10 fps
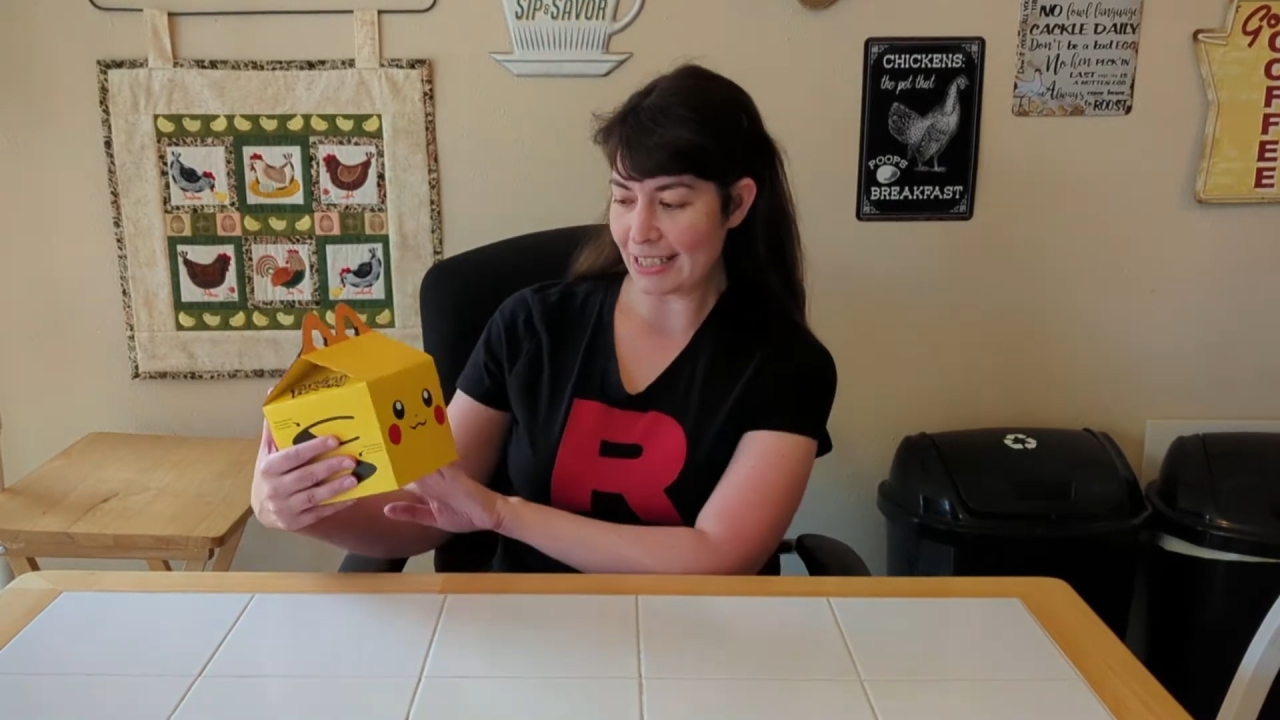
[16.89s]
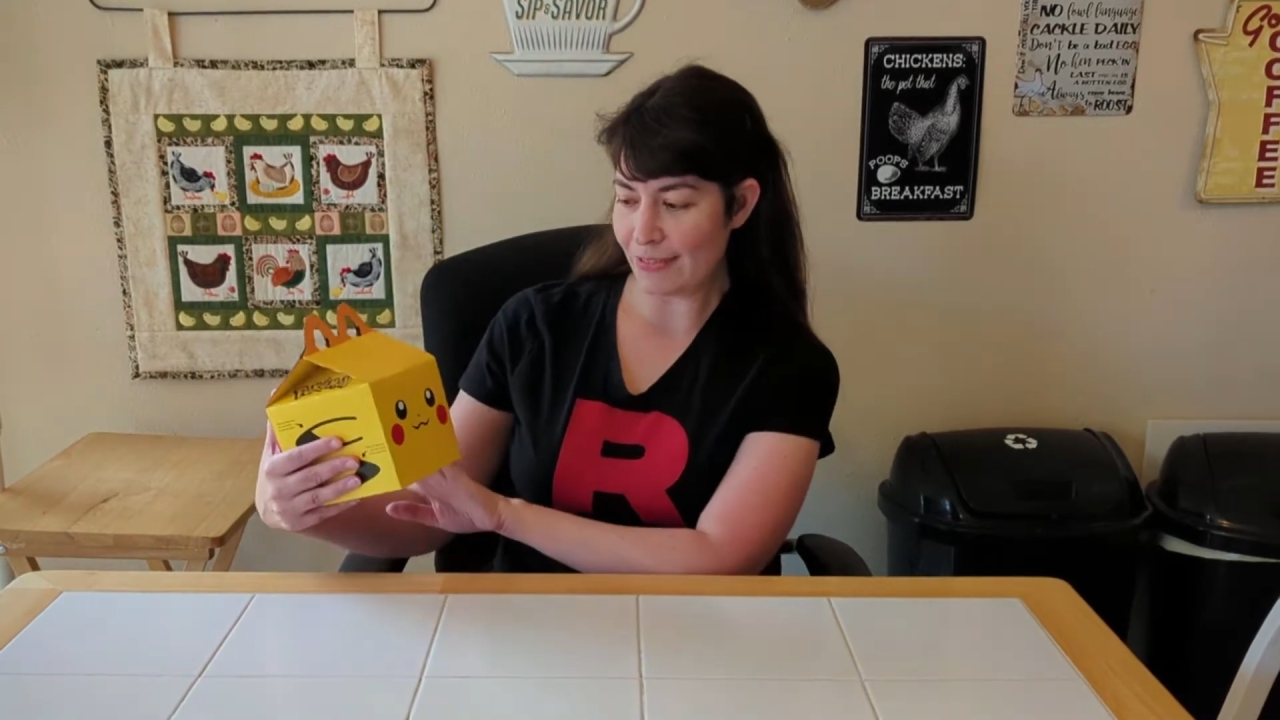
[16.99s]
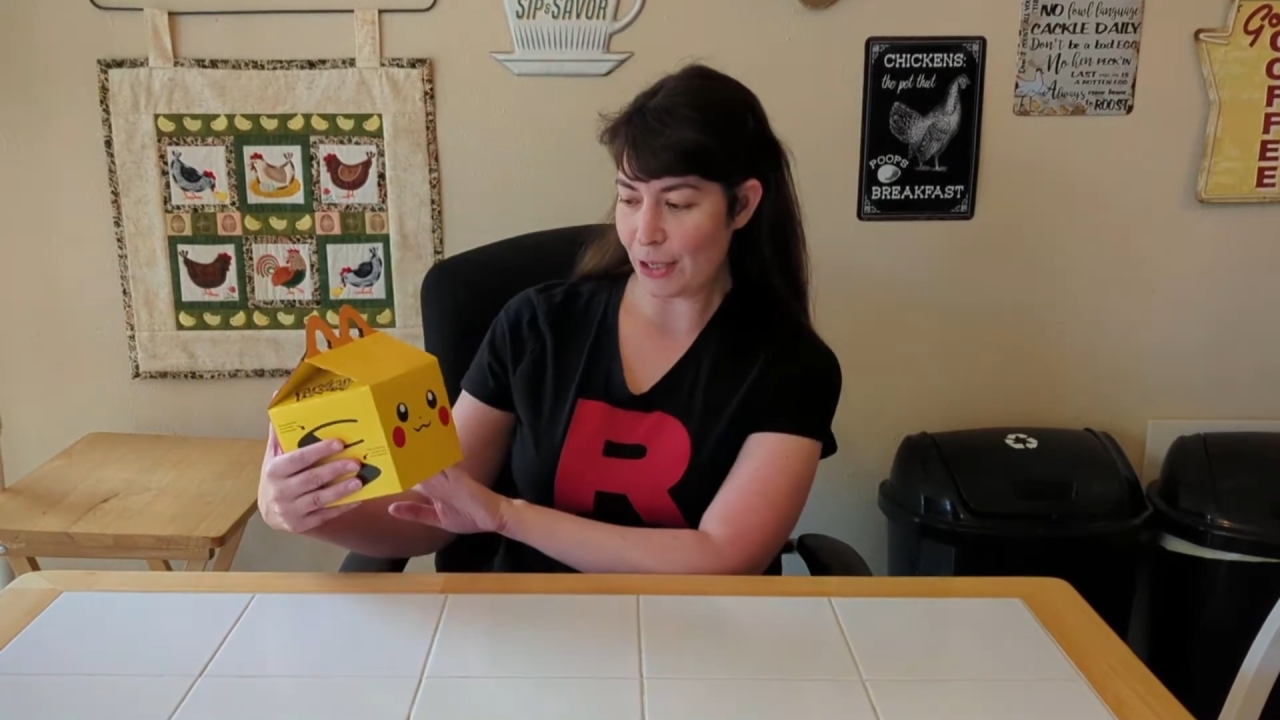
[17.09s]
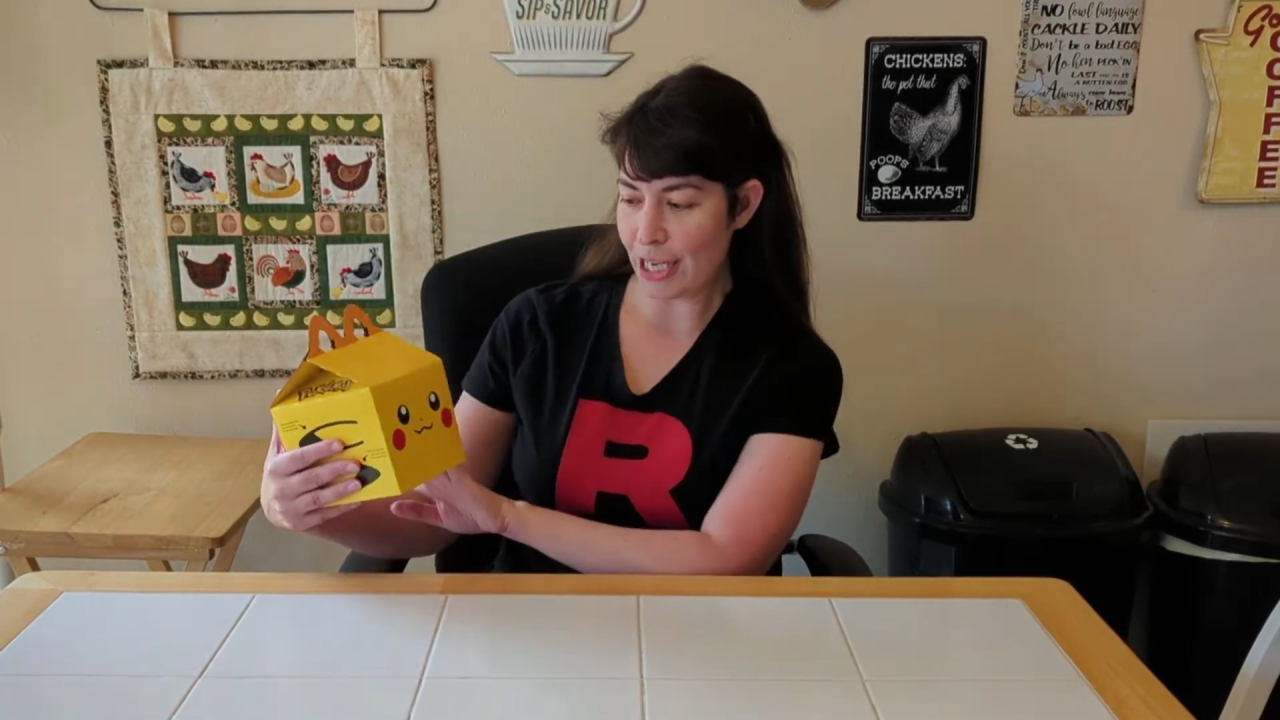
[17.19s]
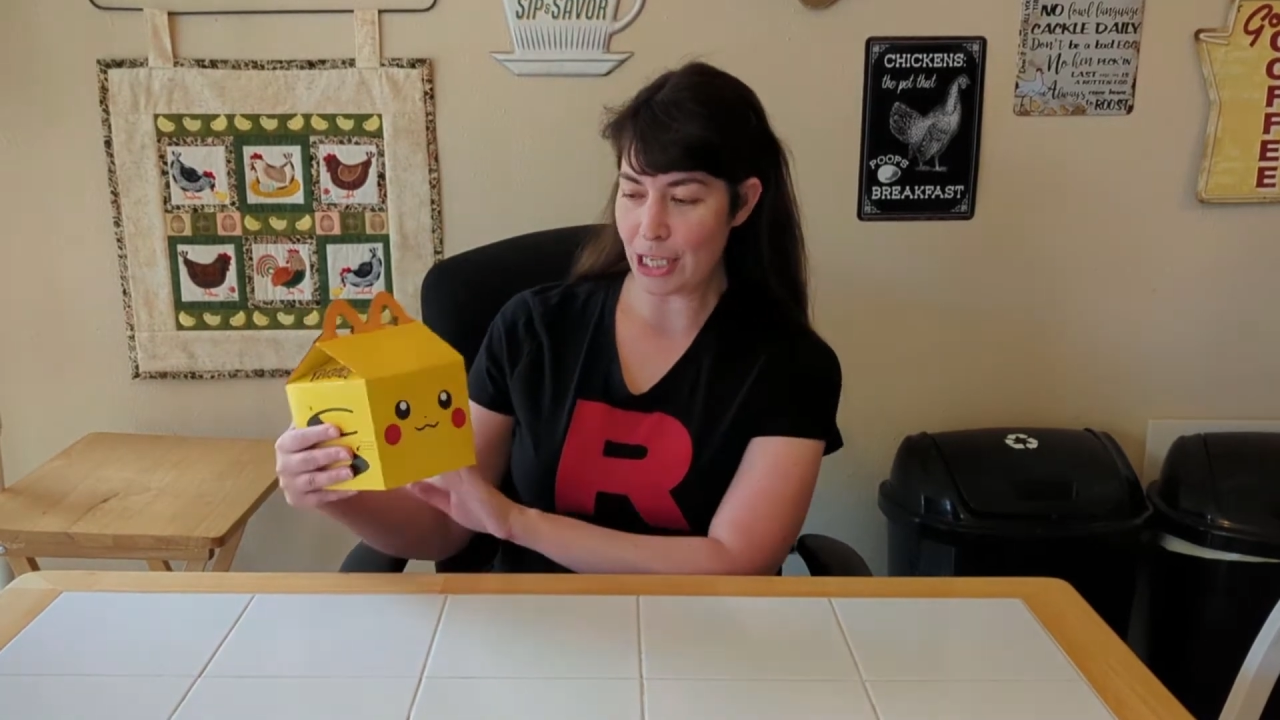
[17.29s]

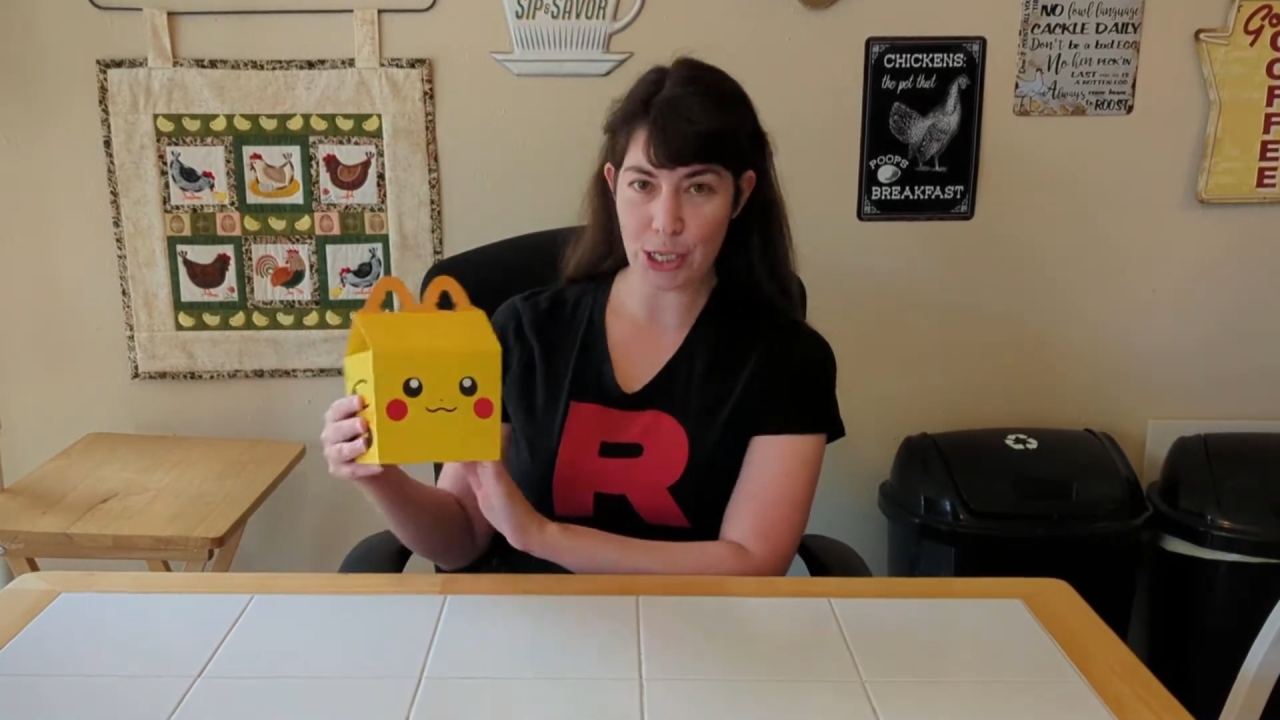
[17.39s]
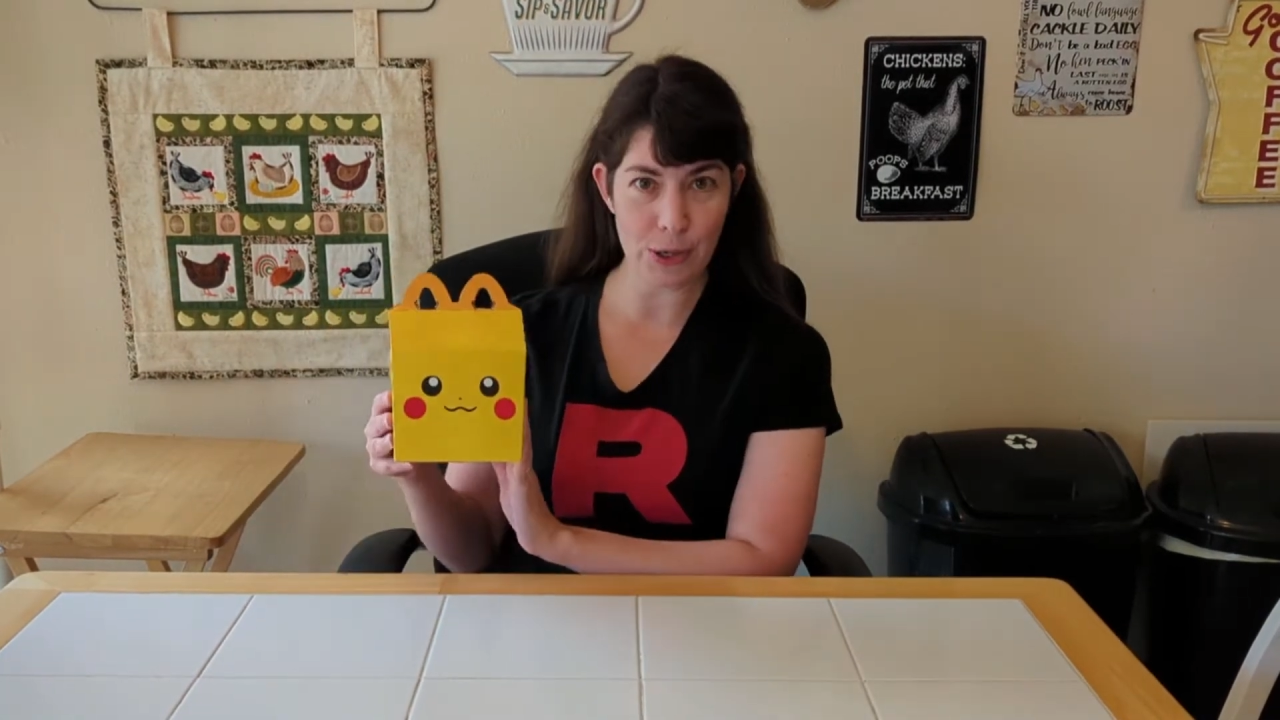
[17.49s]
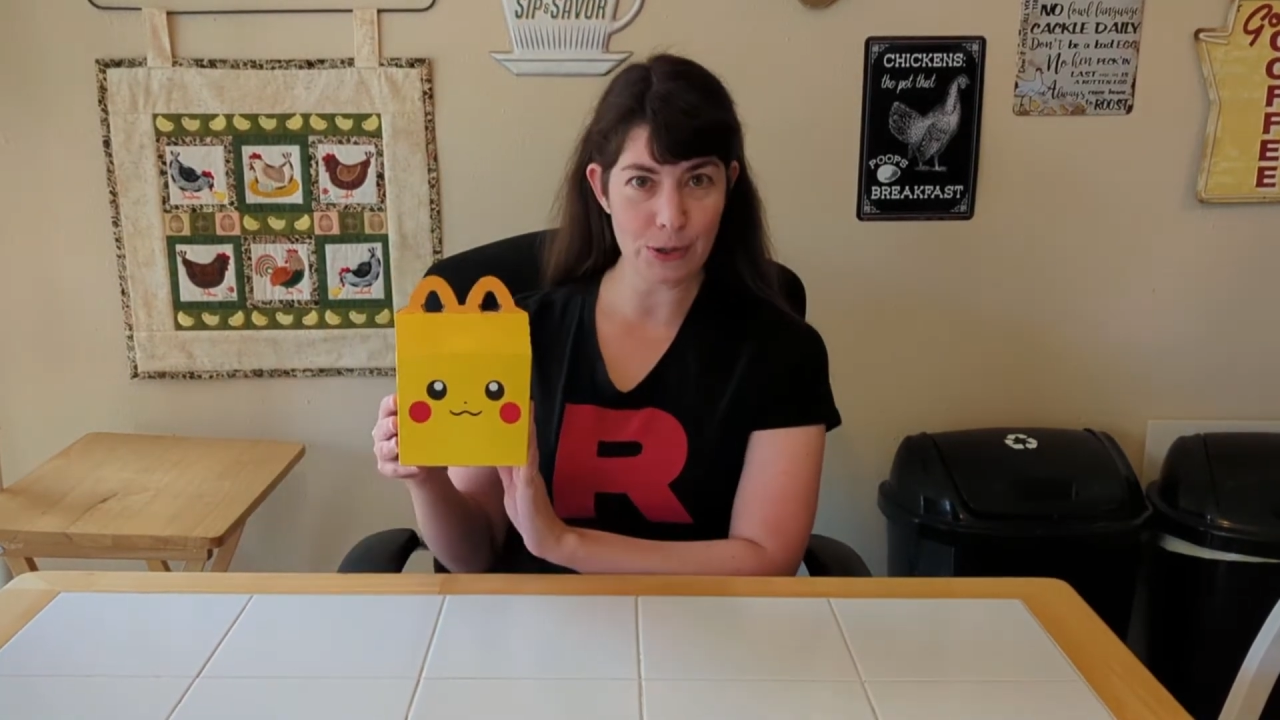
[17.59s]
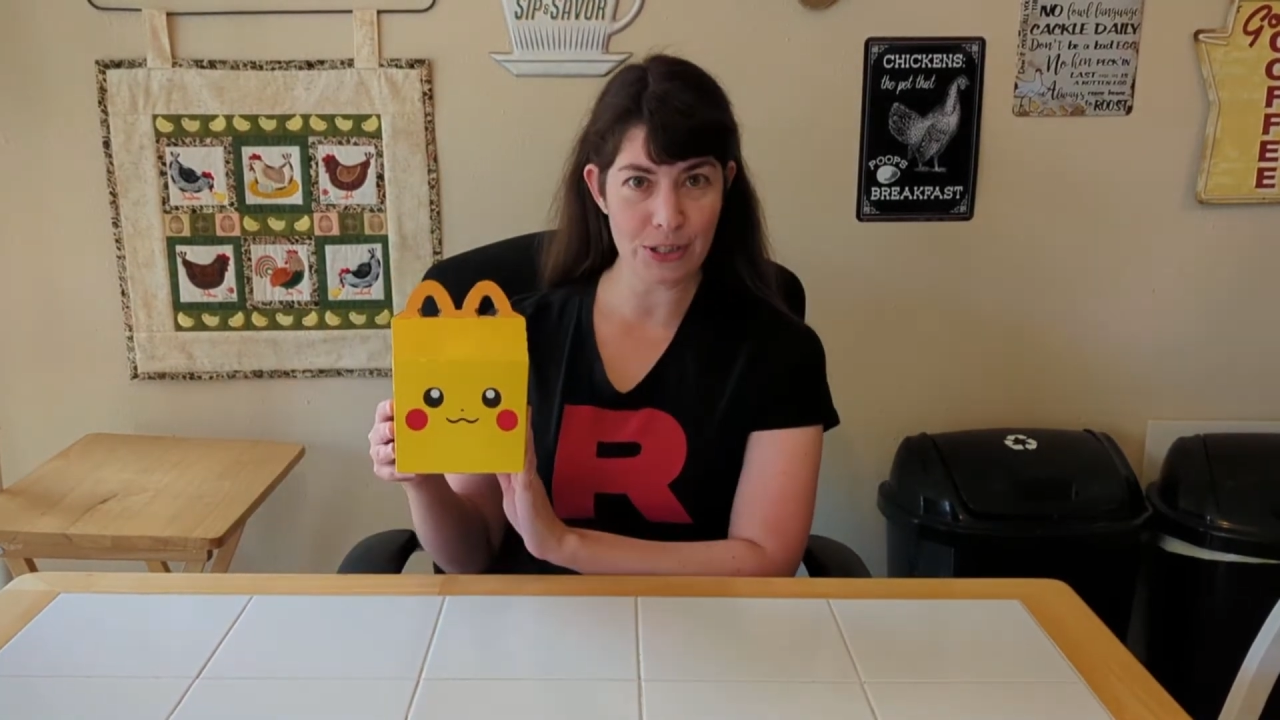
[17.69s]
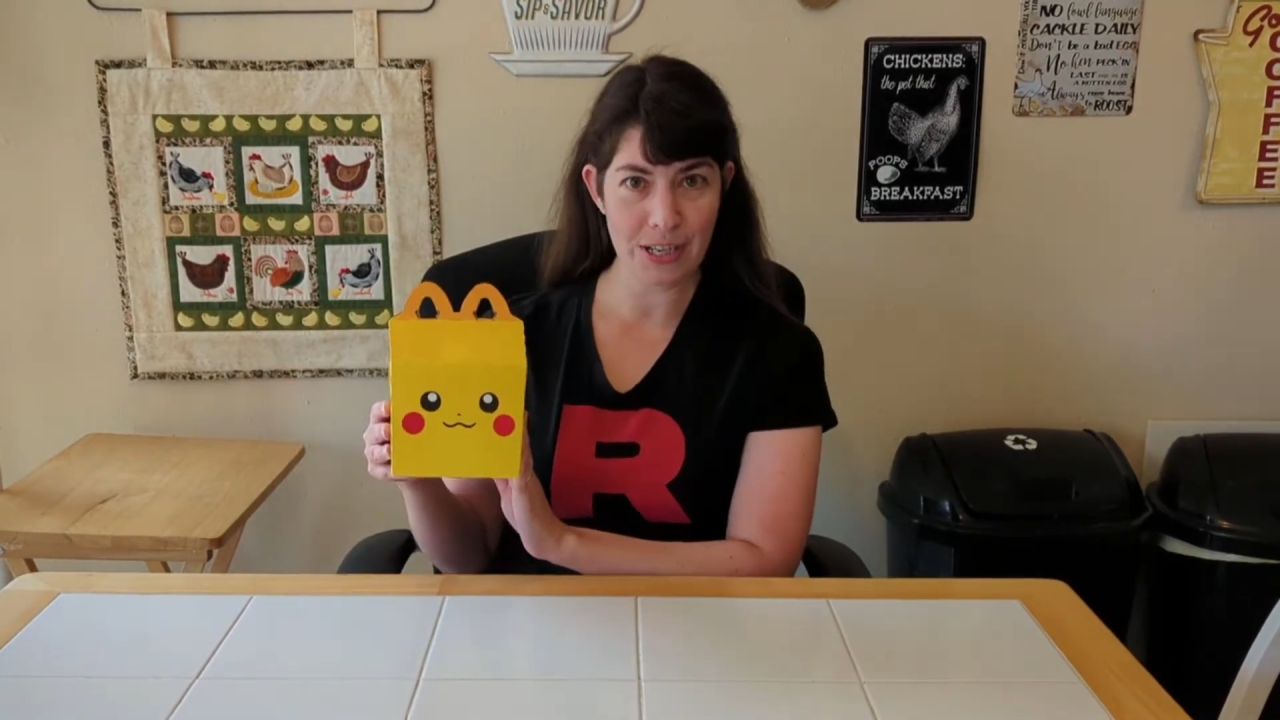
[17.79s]
very
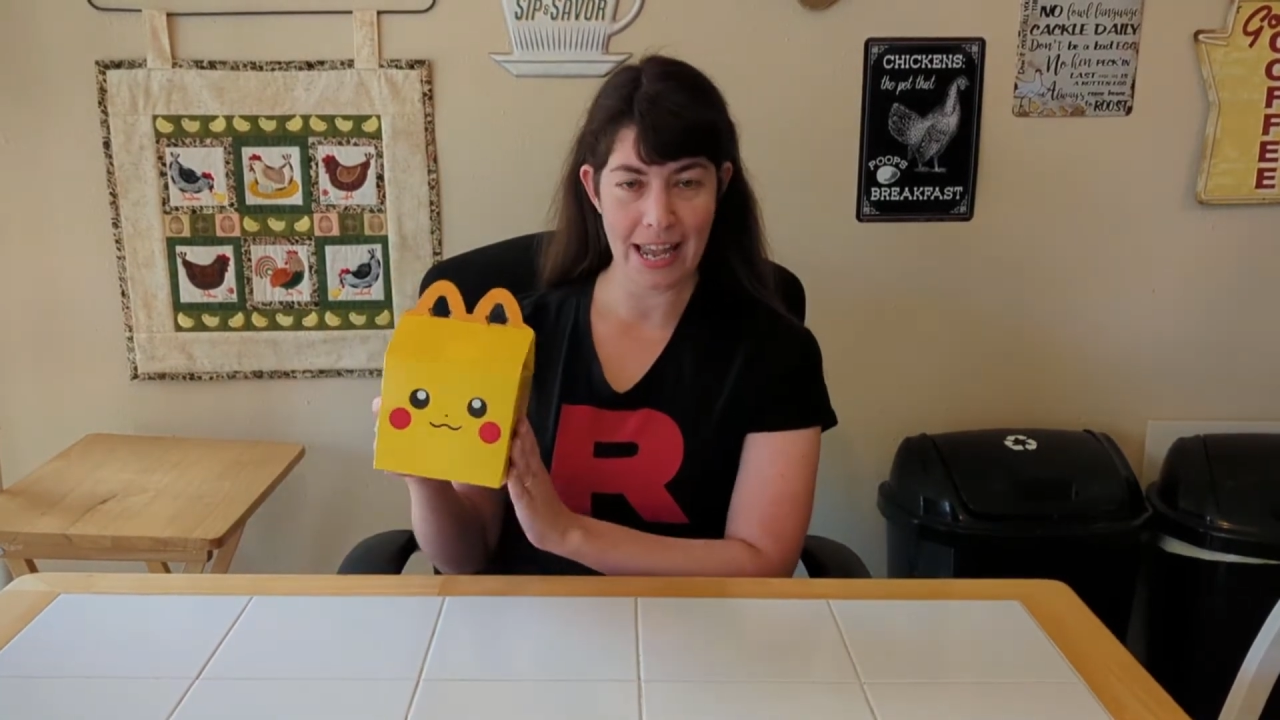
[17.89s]
cute